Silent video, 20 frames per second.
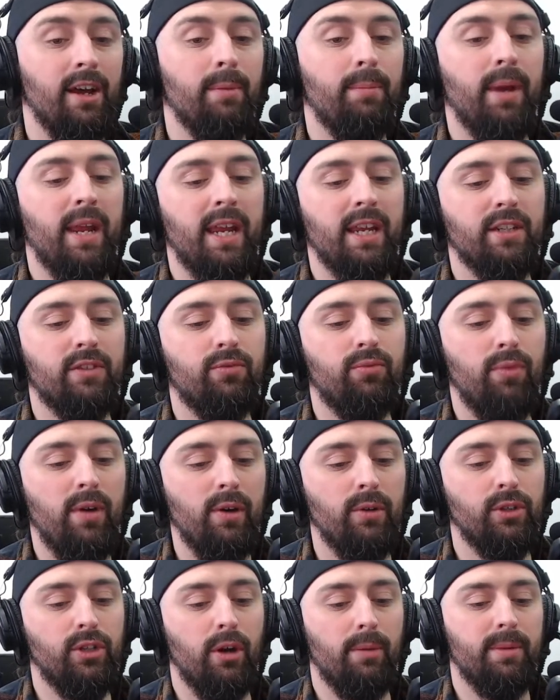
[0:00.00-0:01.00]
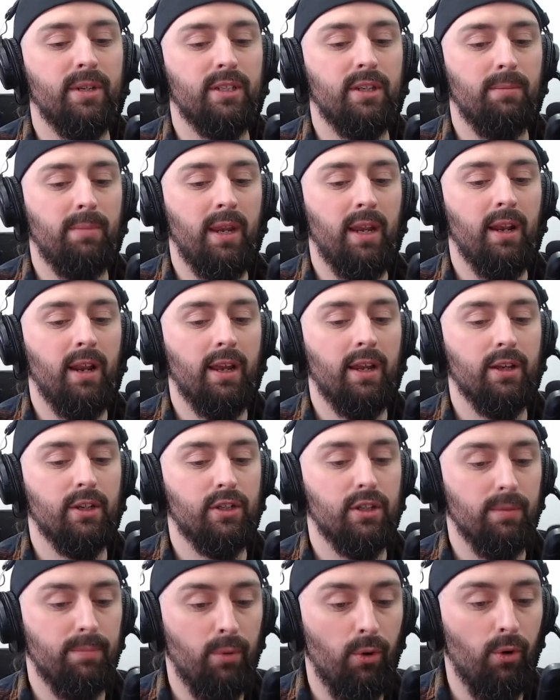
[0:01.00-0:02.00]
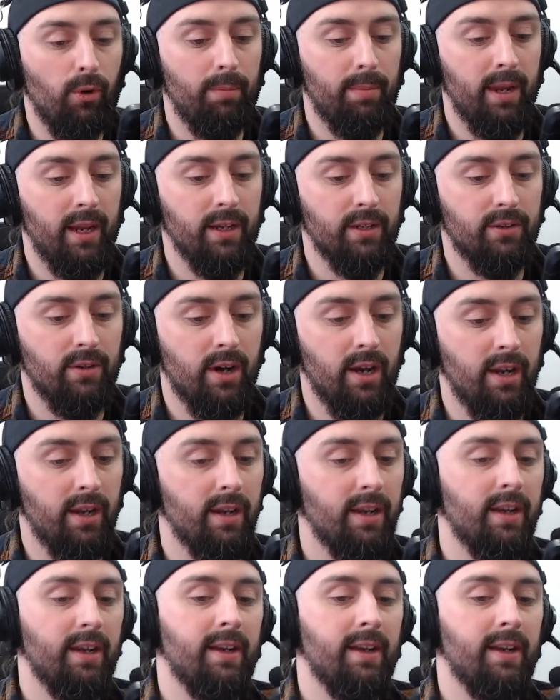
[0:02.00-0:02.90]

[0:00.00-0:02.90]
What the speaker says: But his real job is to be like a support piece, right?